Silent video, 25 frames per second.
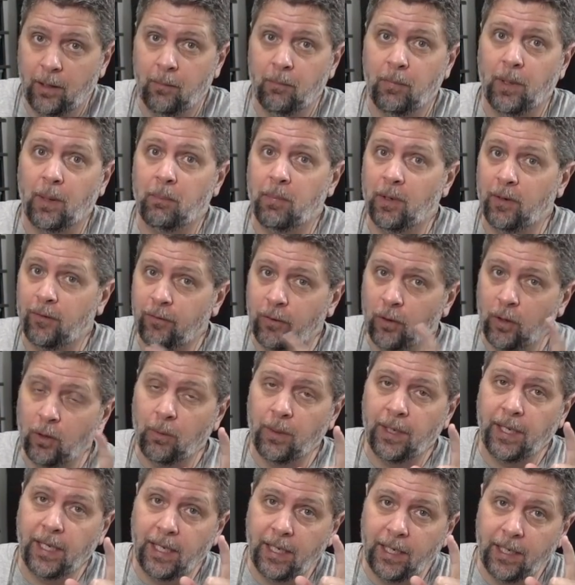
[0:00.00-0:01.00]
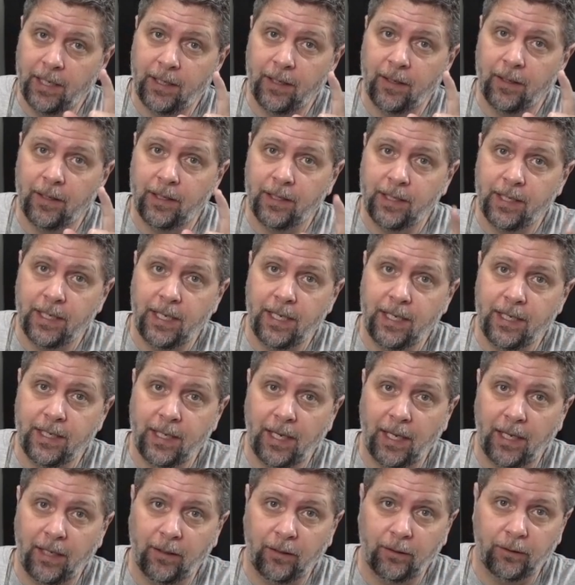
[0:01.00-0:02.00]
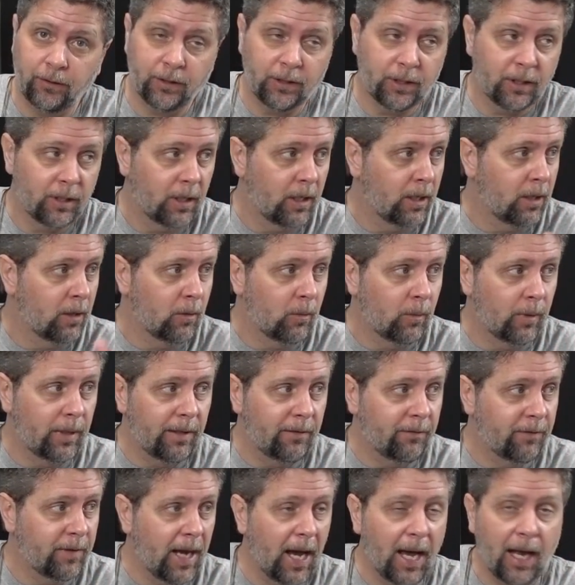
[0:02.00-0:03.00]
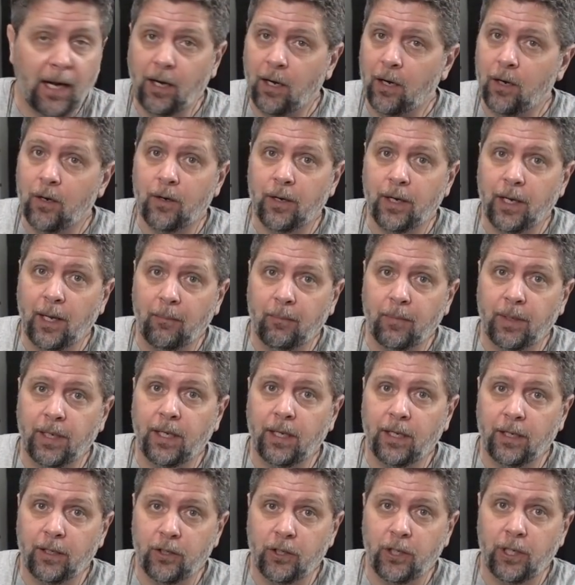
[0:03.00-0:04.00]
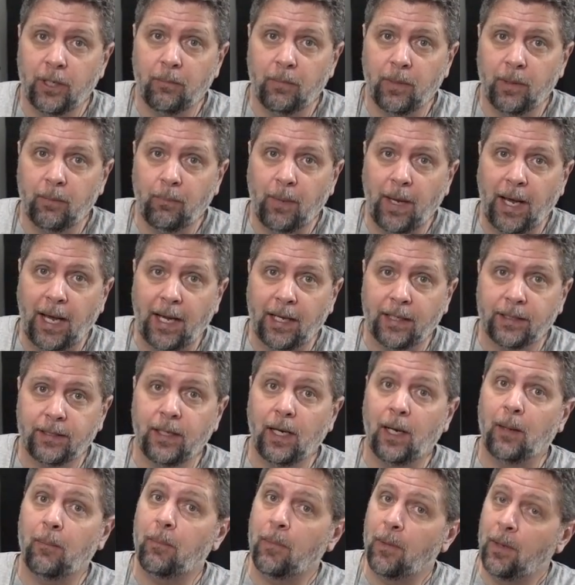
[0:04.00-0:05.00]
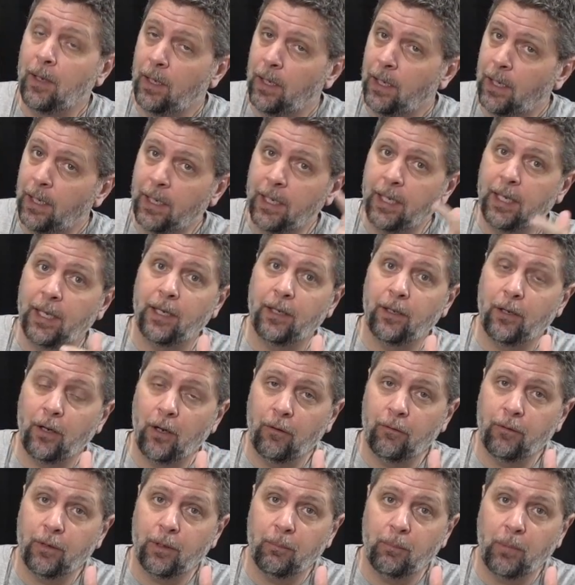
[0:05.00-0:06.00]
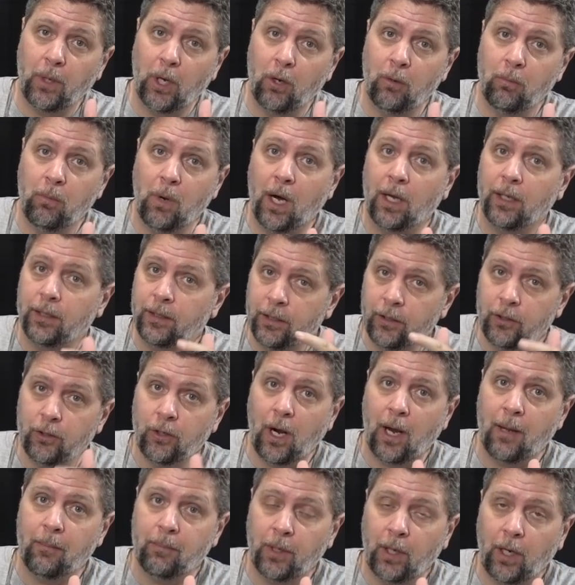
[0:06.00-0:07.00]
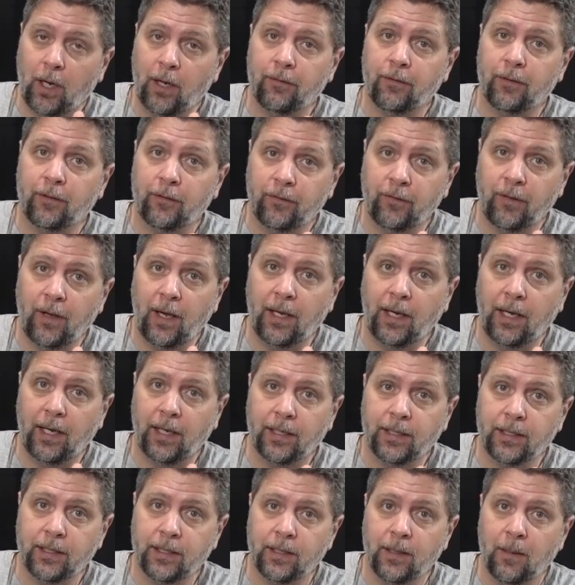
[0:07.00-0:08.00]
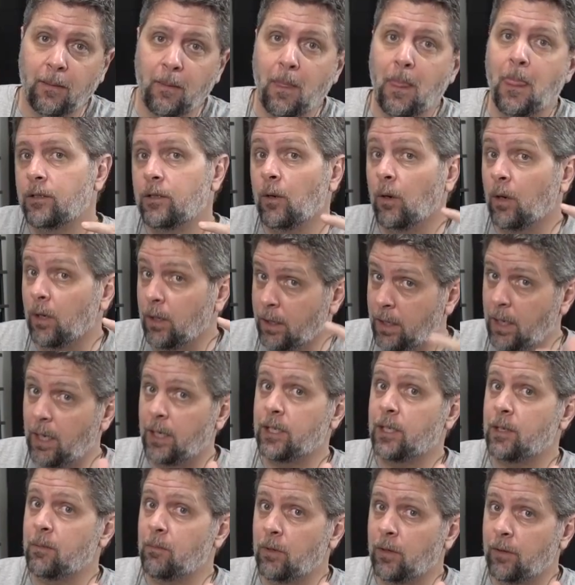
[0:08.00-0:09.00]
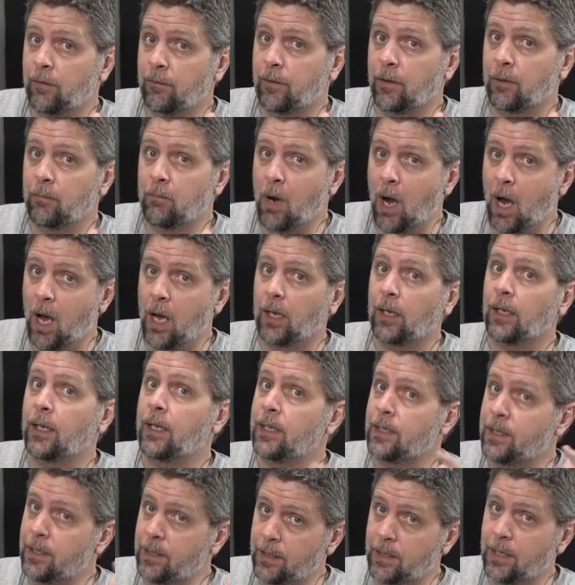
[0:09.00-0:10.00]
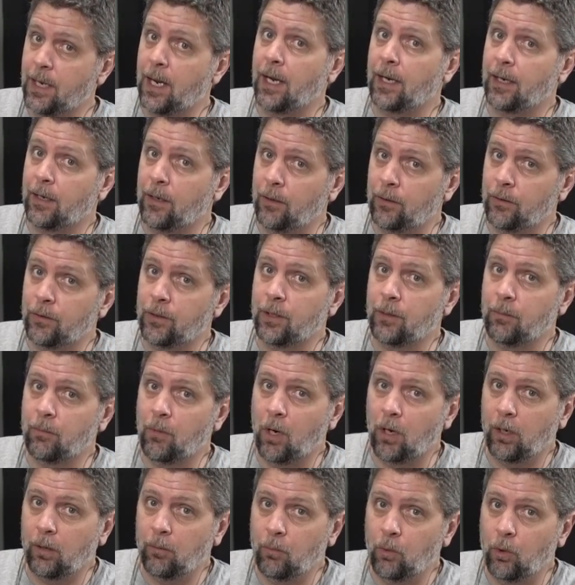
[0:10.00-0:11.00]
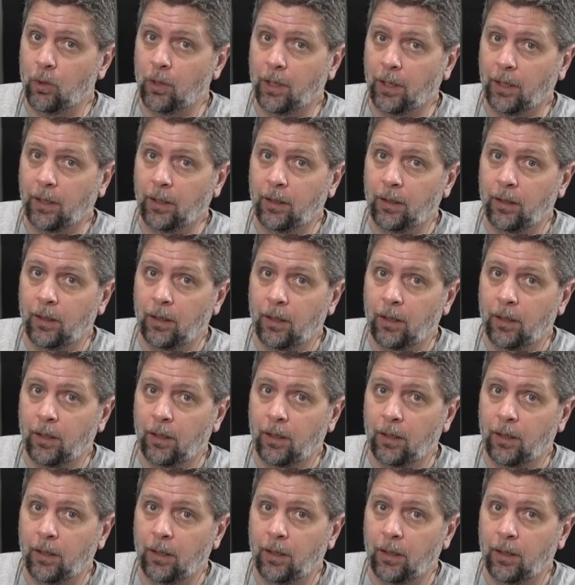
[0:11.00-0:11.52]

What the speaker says: But before we get into the details, we've got to hurry up and get a shipment packed up and get it over to Beaumont to drop it off at FedEx so our customer in Vermont gets his geckos tomorrow morning.